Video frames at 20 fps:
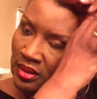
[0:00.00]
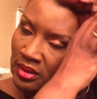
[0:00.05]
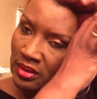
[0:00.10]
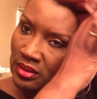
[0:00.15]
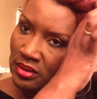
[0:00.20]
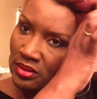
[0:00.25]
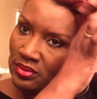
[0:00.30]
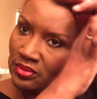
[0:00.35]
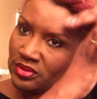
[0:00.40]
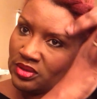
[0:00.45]

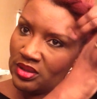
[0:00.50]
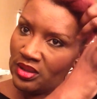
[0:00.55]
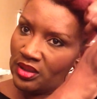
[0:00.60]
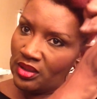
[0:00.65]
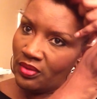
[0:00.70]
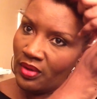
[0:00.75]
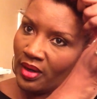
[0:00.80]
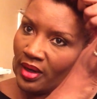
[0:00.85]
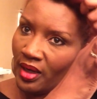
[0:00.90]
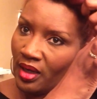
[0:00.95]
Loosely
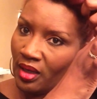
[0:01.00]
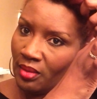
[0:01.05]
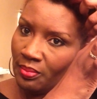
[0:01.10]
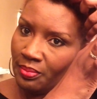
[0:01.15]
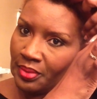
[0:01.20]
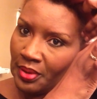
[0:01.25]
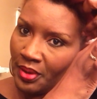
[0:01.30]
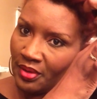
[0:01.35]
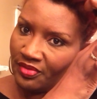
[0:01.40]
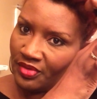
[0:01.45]

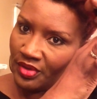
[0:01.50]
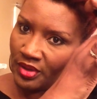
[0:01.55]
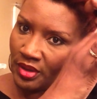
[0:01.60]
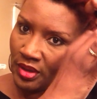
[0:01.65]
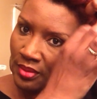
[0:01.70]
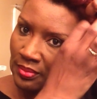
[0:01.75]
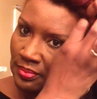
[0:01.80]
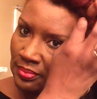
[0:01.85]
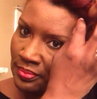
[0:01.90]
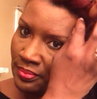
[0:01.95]
grab, puff it
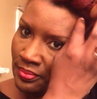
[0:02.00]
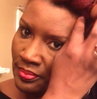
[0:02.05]
up.